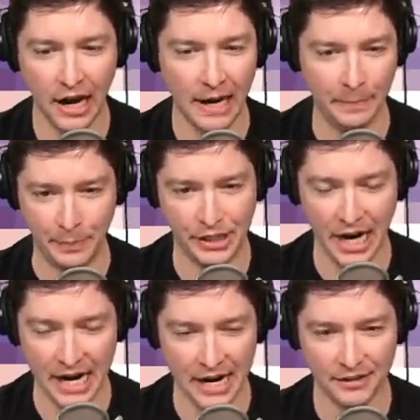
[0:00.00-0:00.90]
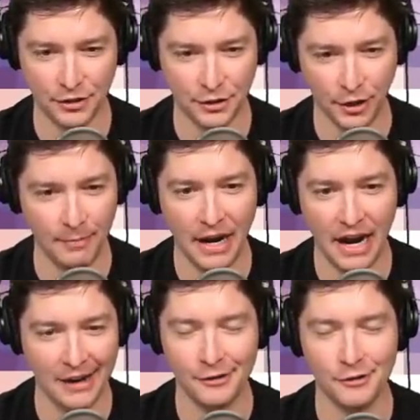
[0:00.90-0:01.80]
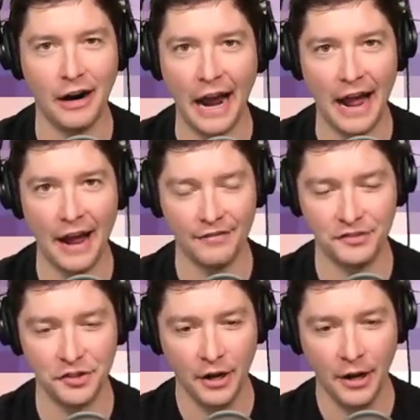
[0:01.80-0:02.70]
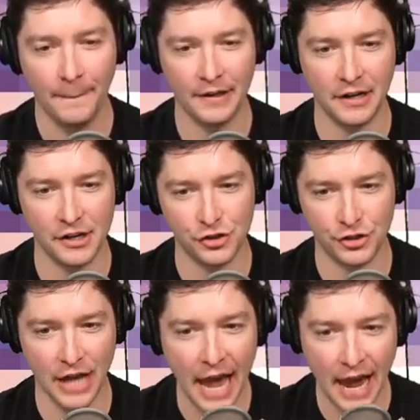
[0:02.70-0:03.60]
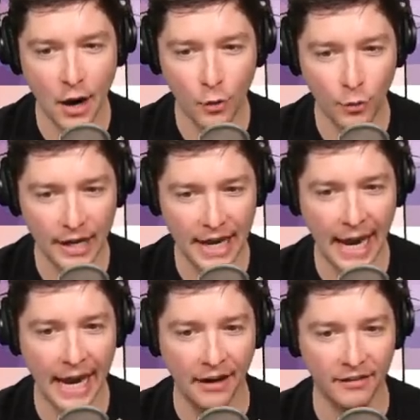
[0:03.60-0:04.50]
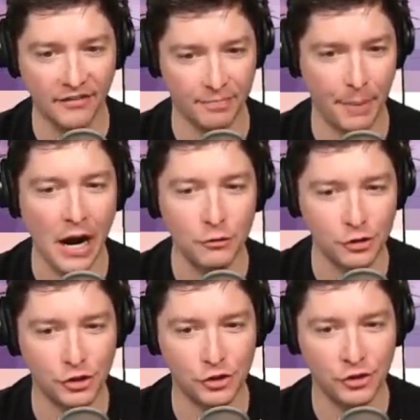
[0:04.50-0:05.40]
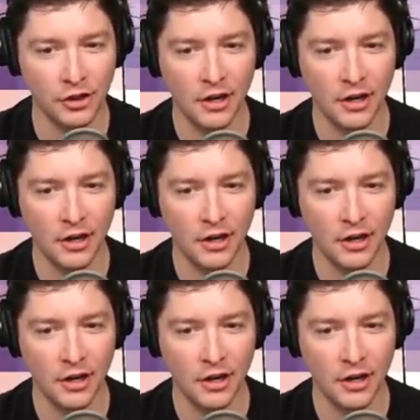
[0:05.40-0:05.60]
update to Minecraft because now we have boats